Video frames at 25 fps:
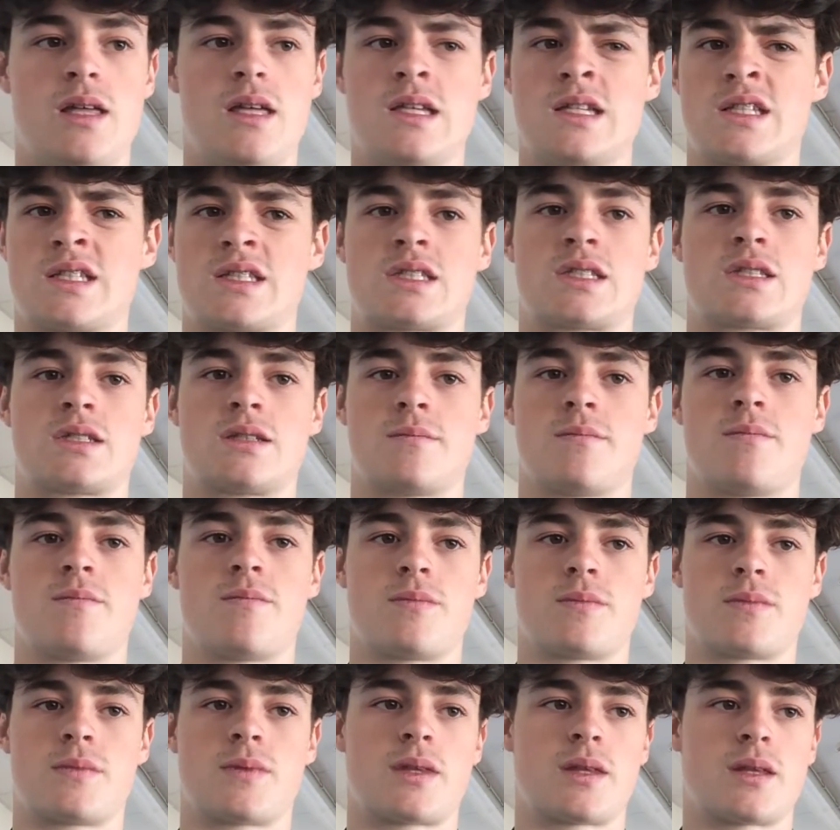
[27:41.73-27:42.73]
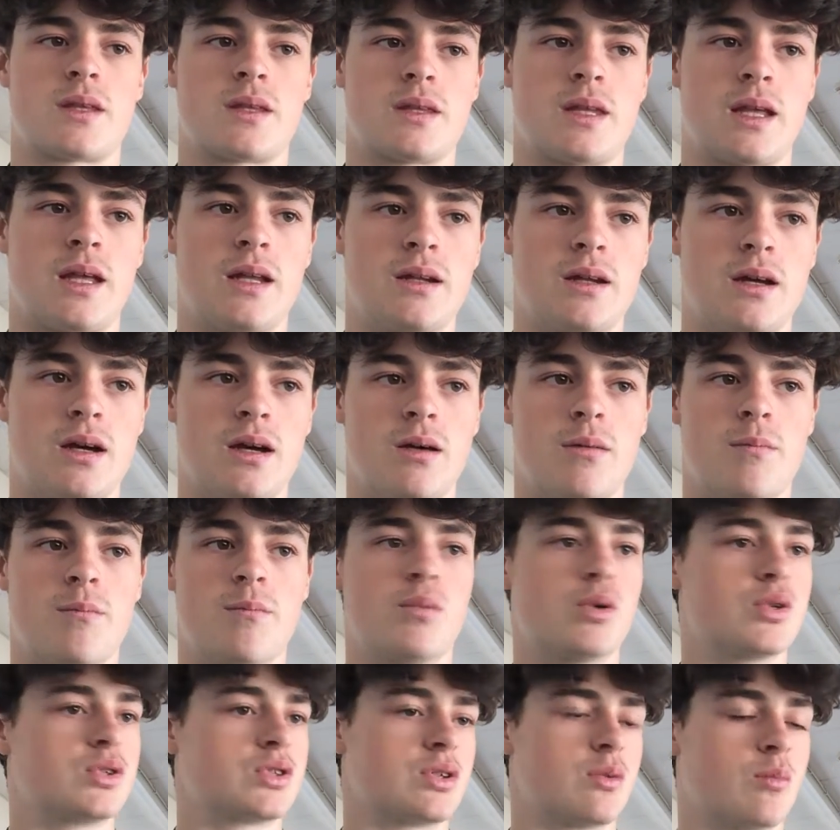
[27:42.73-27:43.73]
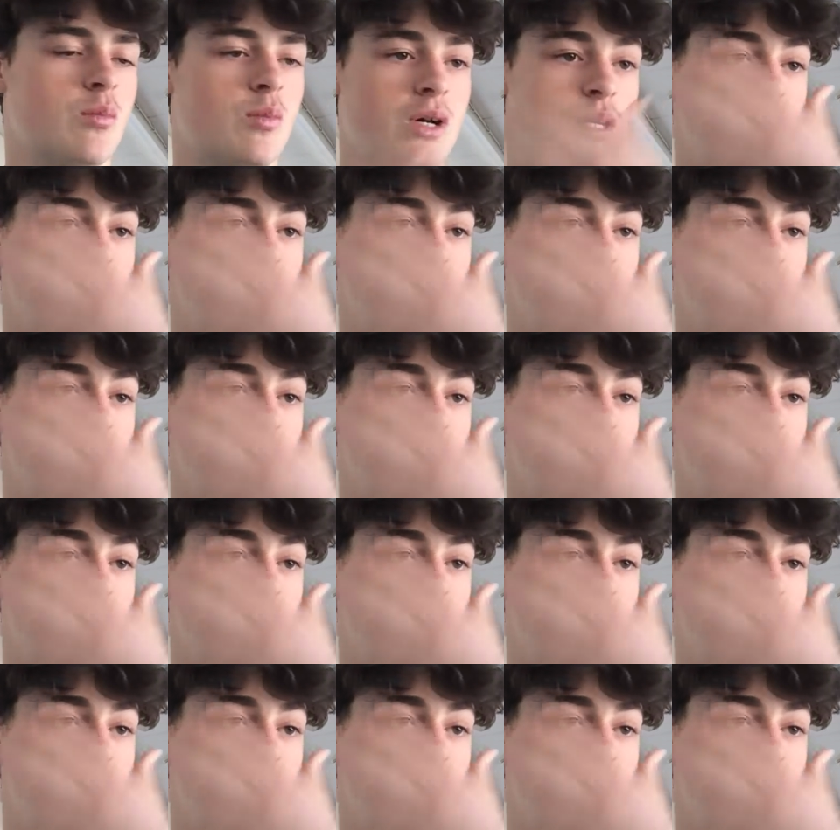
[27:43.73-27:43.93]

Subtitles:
it's then puts on